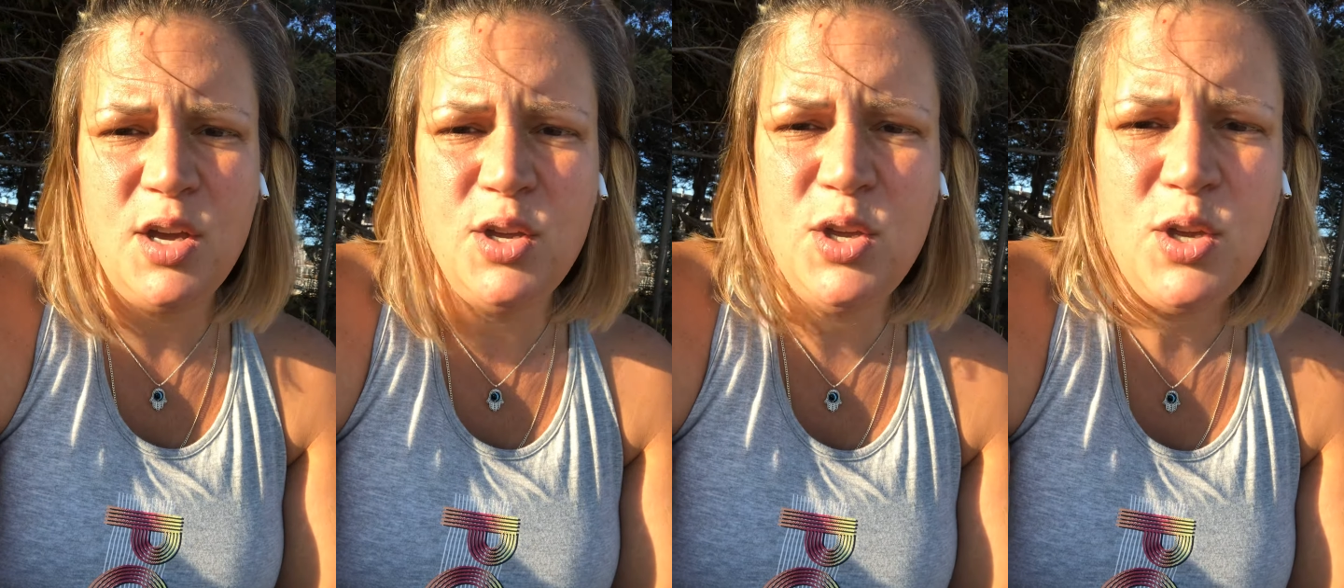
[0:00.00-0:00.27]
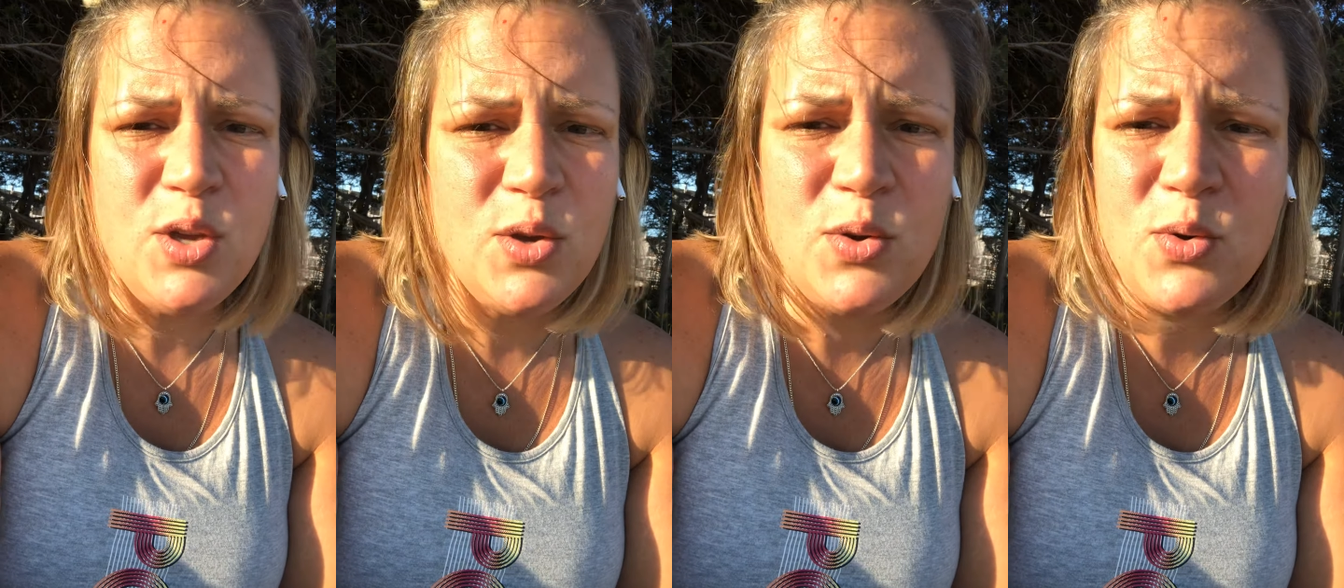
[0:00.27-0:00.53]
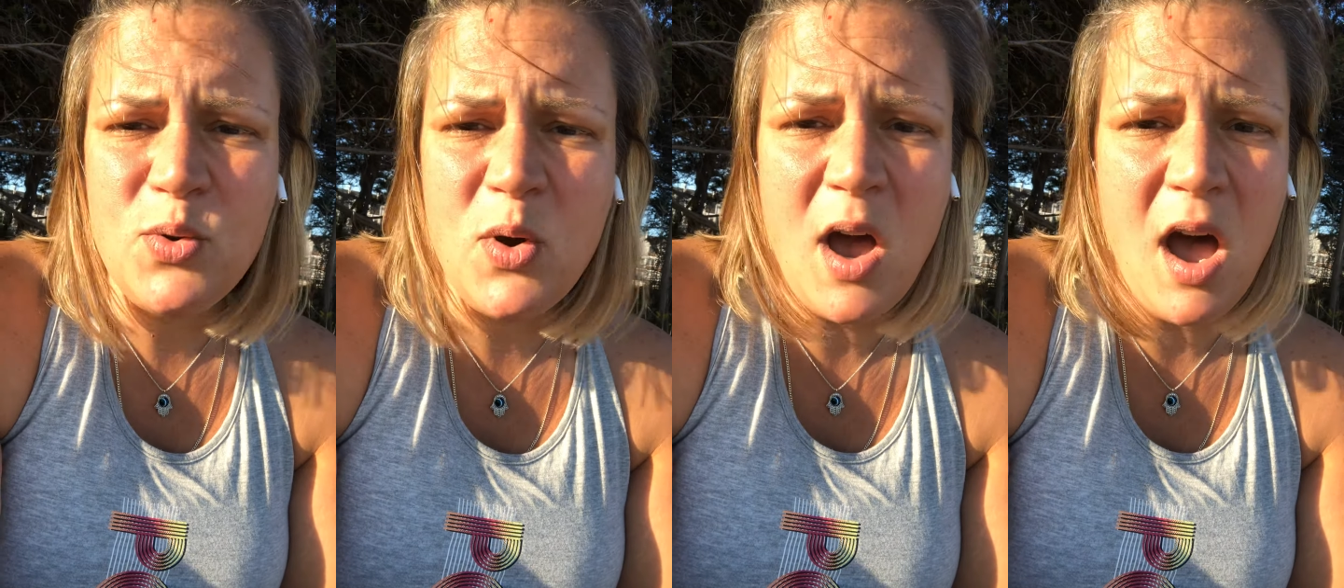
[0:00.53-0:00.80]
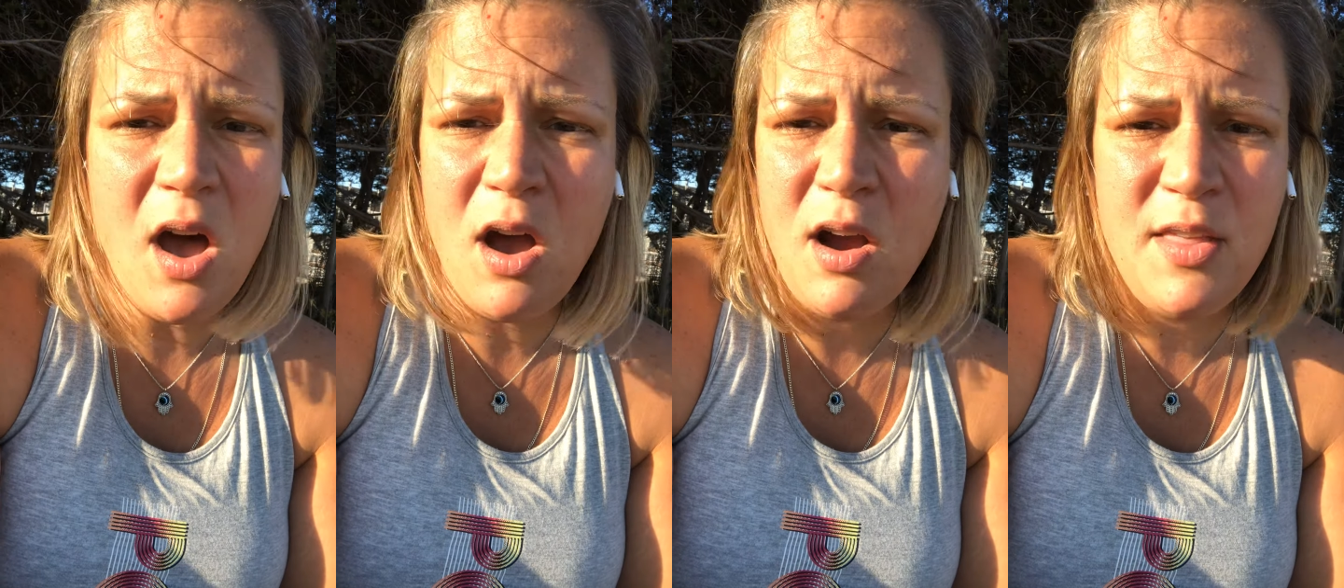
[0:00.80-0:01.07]
You
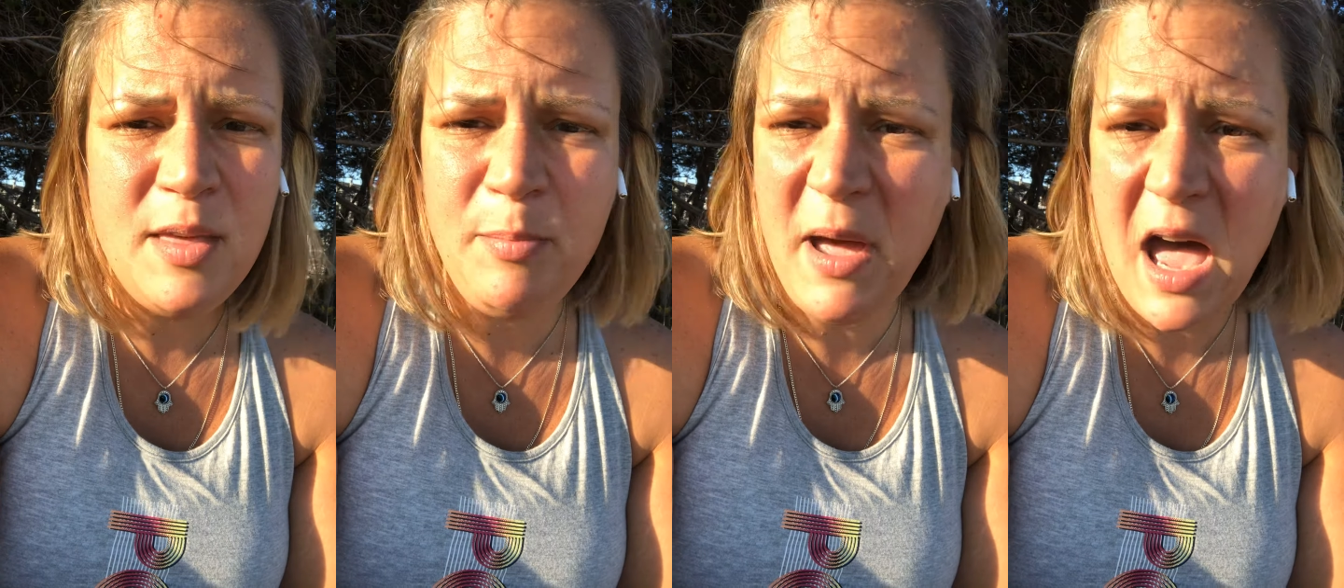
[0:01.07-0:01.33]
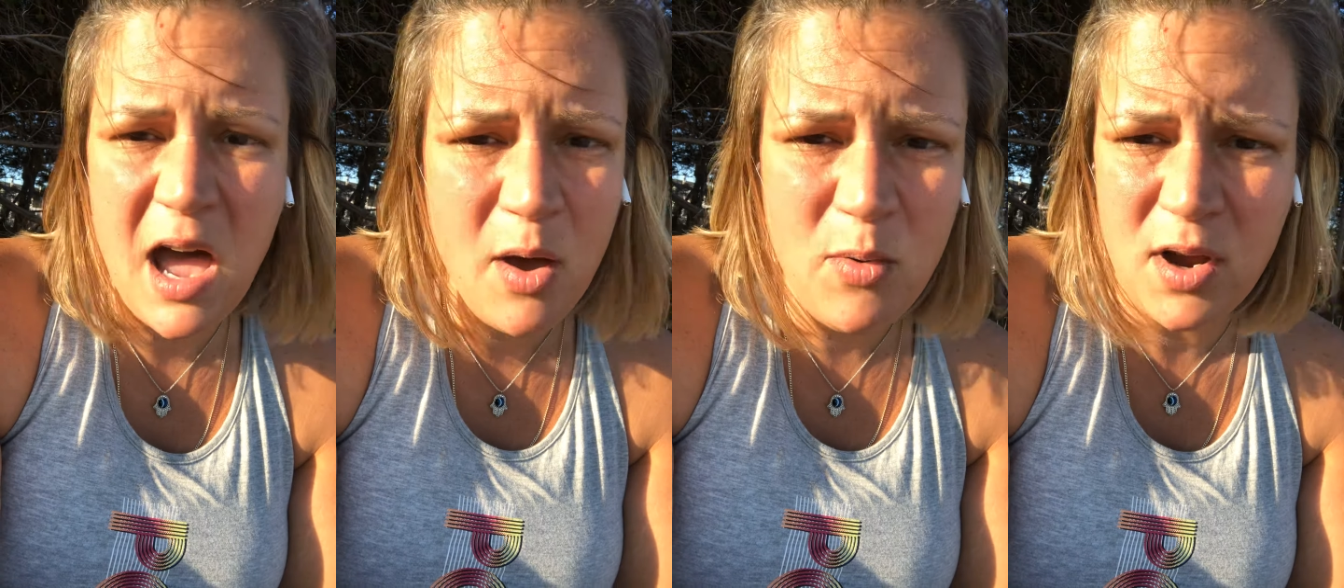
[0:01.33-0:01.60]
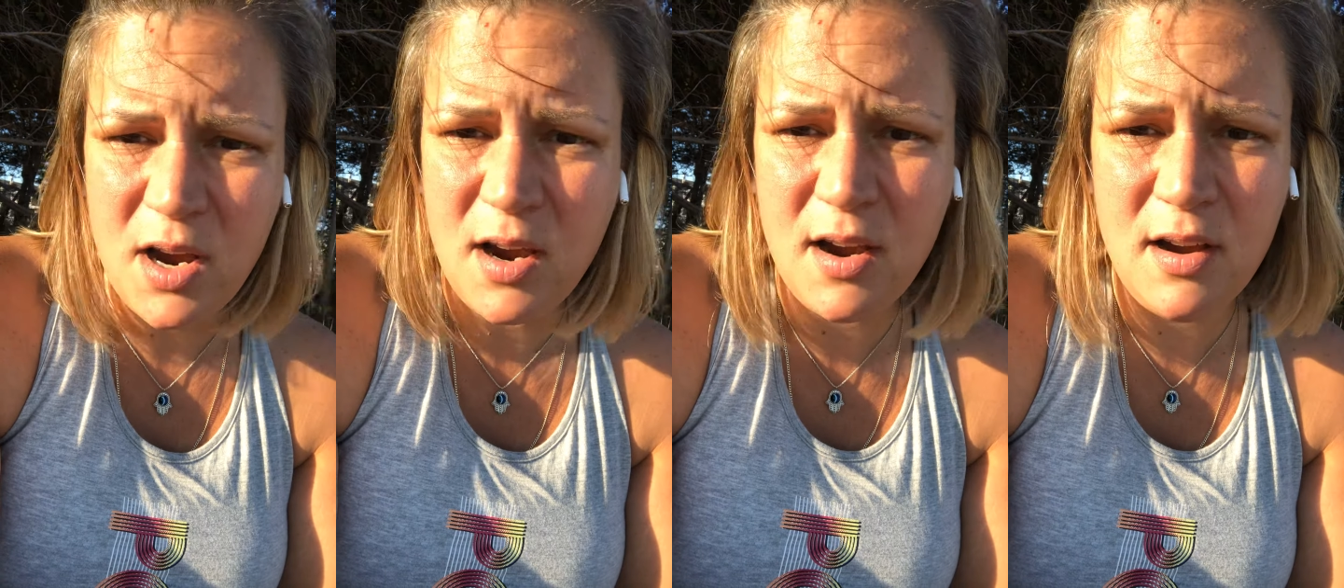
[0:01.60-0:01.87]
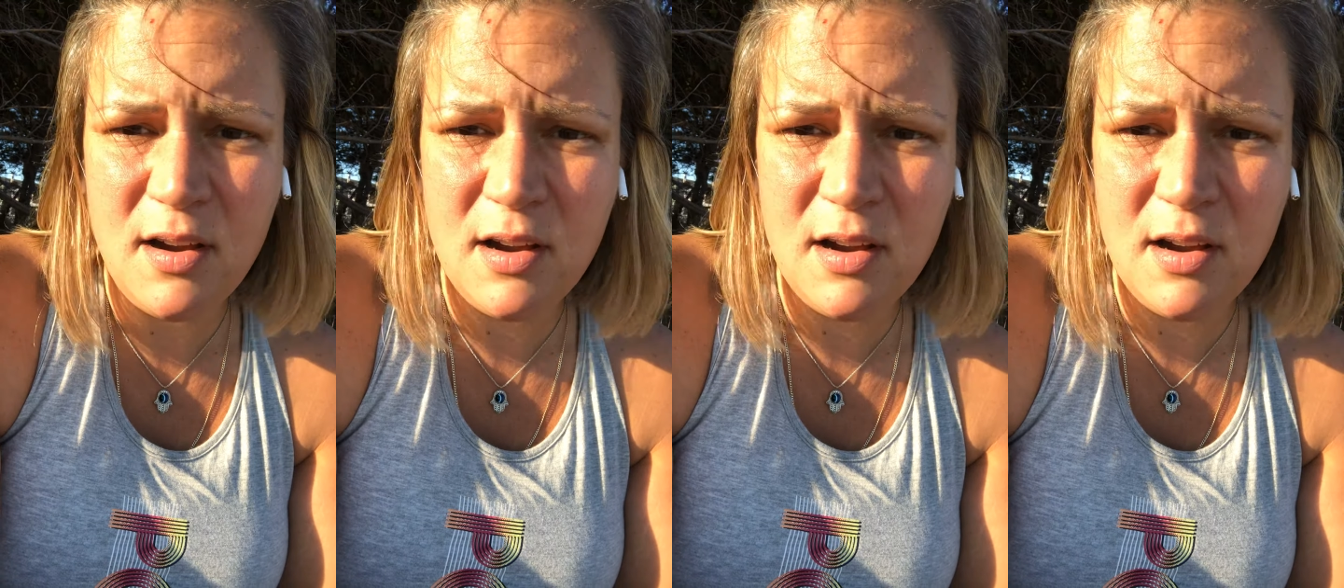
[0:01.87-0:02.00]
are the power.